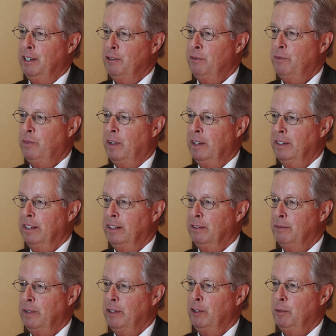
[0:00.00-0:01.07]
uh, fun and
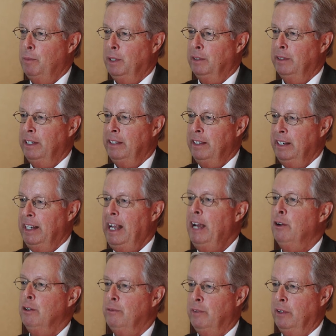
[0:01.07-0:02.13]
the variability, the
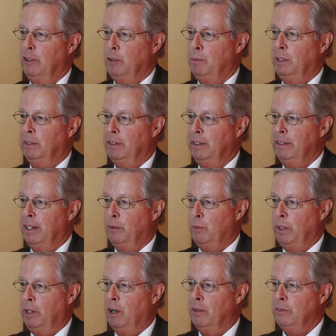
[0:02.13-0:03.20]
inherent variability that
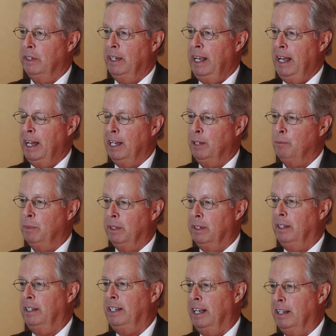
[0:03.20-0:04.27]
we often had.
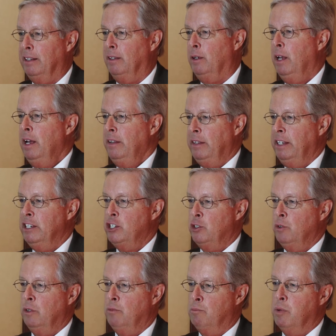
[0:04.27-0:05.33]
But again, the, the
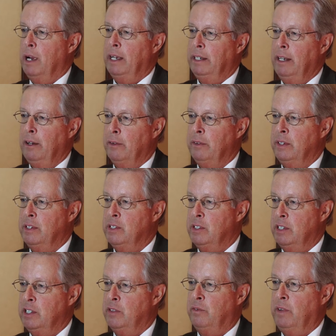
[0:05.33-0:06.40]
issue of brain health
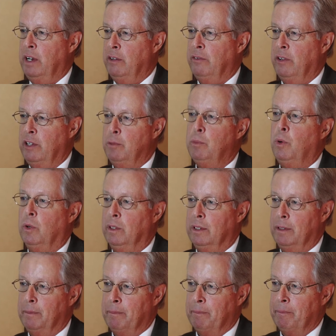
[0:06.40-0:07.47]
is, is very, very important.